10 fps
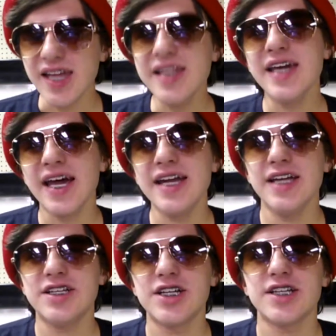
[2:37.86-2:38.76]
in the
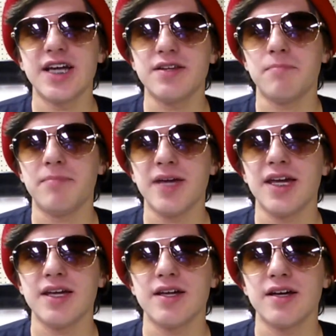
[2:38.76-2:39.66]
end, it just ends up
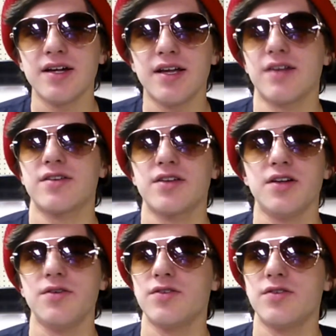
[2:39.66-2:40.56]
being an
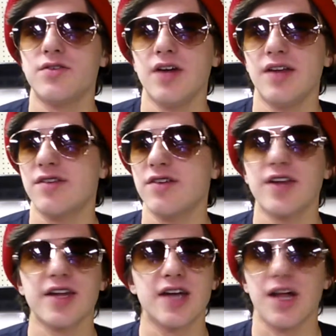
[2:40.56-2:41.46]
excuse. It's
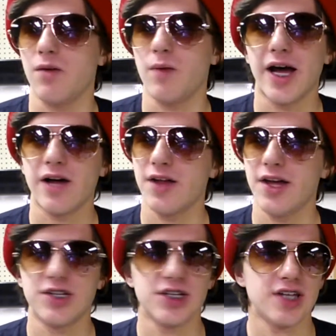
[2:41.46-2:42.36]
just like the LOL.
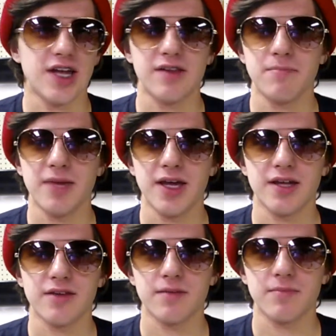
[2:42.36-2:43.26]
It just ends up
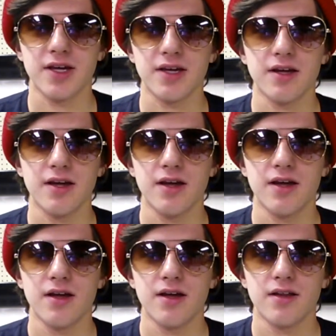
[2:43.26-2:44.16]
being something
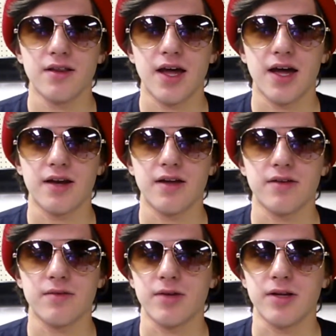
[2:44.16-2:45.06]
that
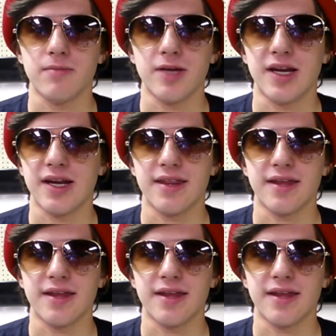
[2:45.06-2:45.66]
doesn't really mean anything.